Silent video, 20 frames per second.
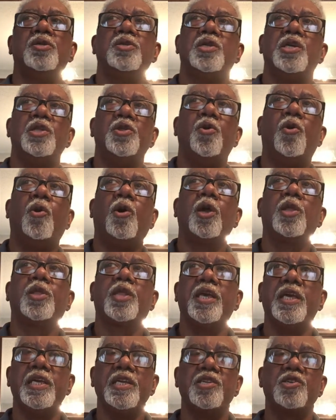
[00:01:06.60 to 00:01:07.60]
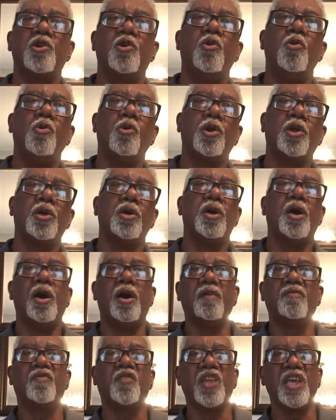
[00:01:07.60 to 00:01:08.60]
the northeast corner
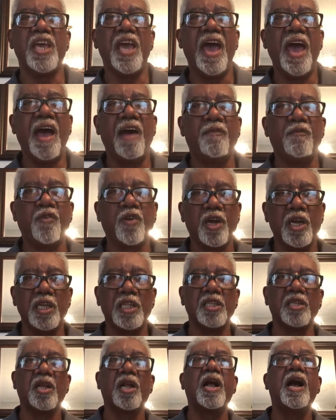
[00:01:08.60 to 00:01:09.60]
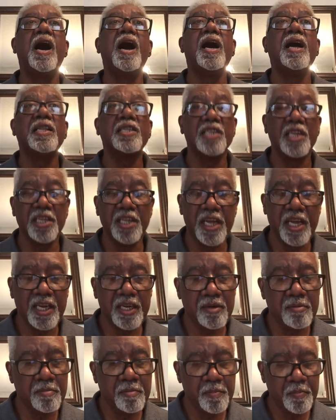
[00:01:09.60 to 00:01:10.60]
of the African continent.
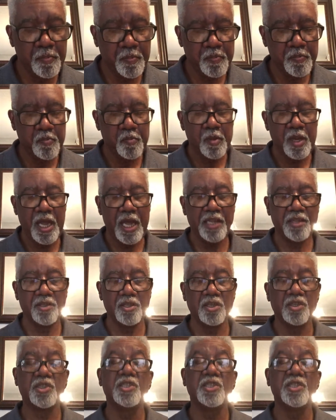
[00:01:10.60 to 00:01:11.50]
And the